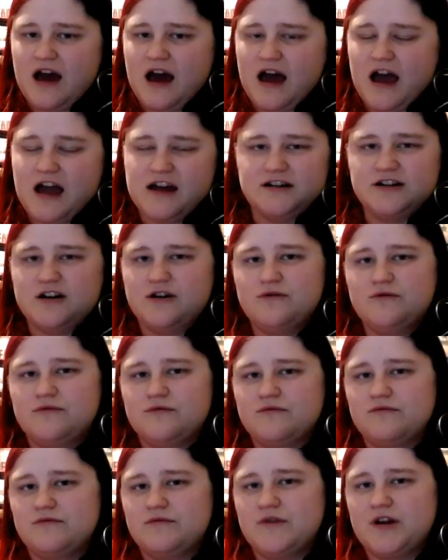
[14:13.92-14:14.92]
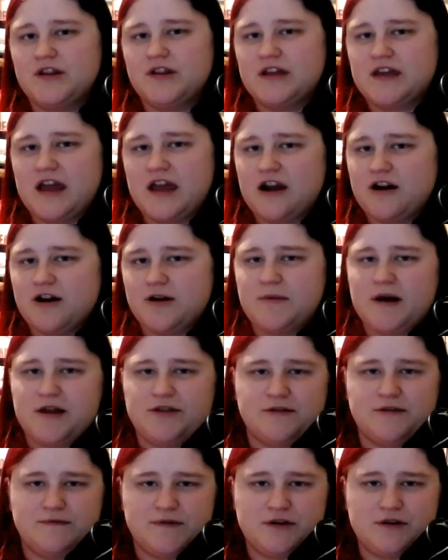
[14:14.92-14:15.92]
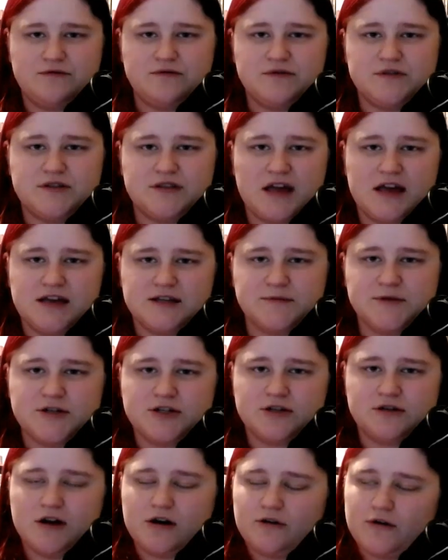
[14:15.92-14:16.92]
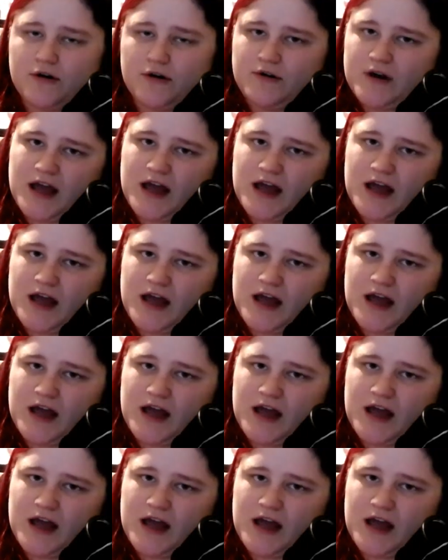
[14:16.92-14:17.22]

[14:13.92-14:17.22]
I don't really care about the views as much in the long run.